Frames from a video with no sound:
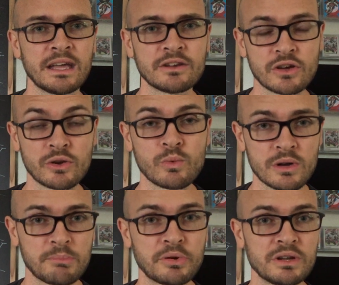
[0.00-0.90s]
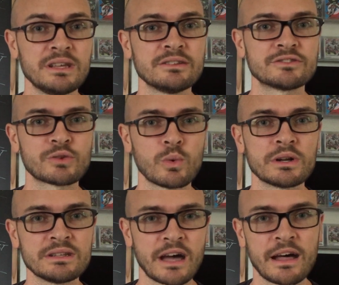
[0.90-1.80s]
and you're gonna wanna put in
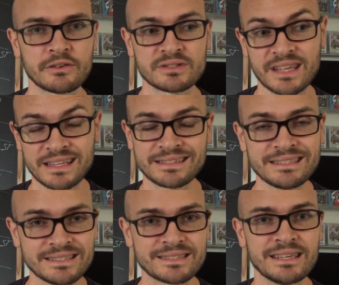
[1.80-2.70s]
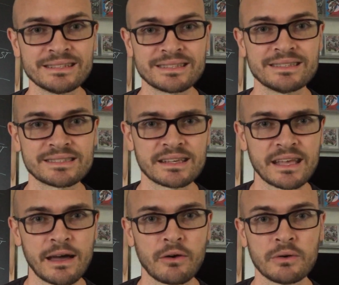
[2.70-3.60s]
$20 at least into this
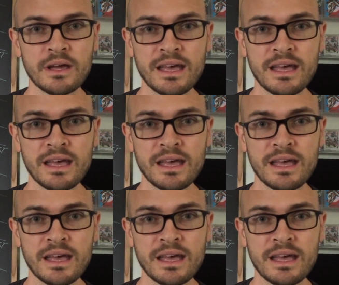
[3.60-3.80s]
account.